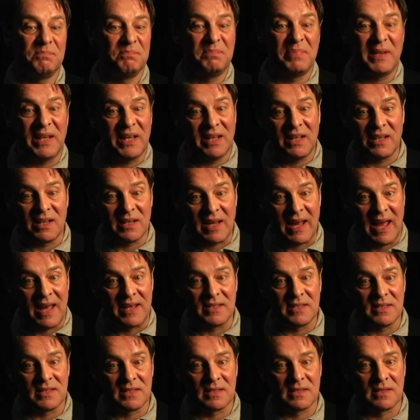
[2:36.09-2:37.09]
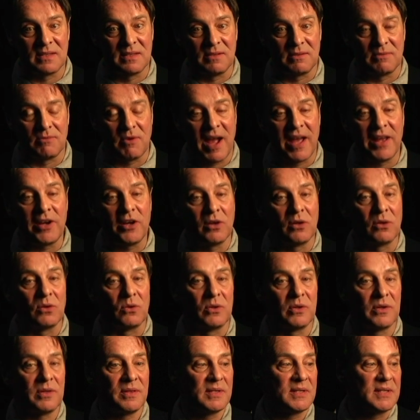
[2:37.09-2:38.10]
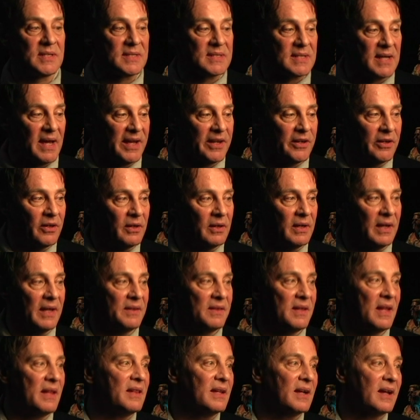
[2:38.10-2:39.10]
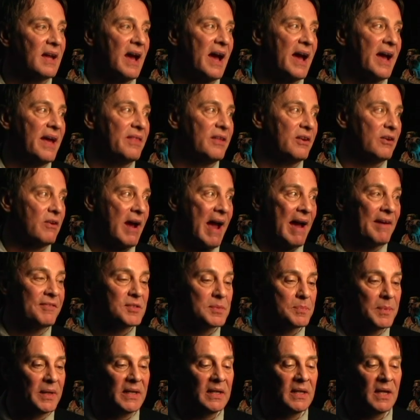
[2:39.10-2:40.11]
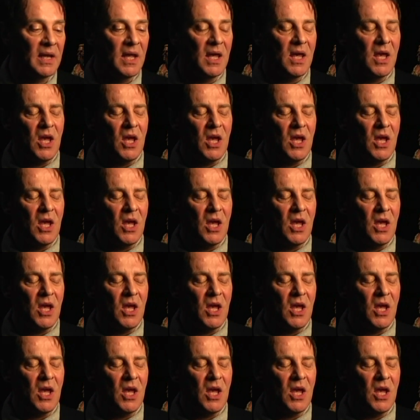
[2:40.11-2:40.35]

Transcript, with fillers: be it as the writer or the designer, and then the guy, the craftsman,